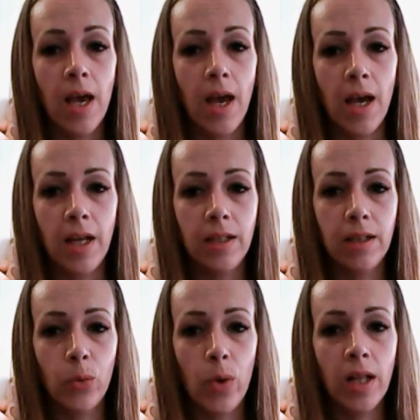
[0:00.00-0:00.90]
and
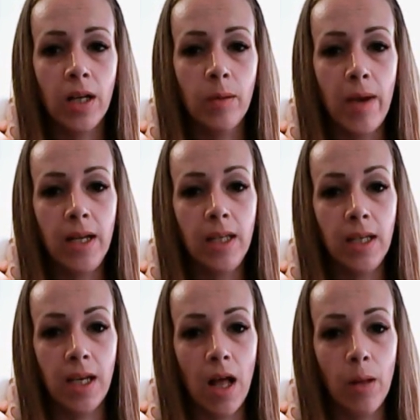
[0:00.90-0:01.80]
welcome any
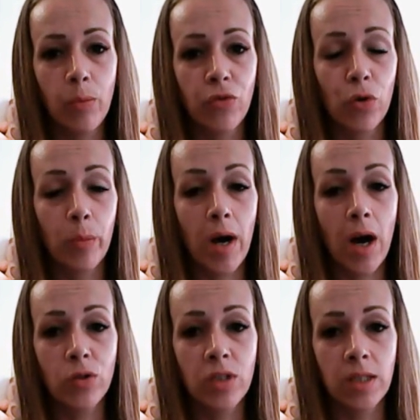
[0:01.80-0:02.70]
help from
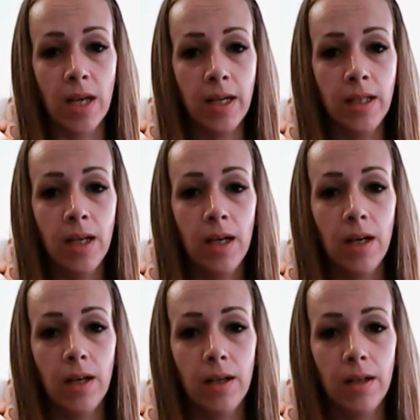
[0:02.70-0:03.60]
outside
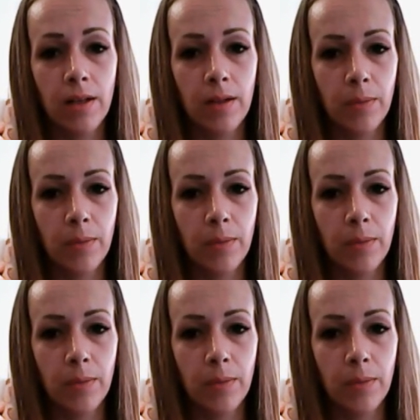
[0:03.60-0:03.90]
uh,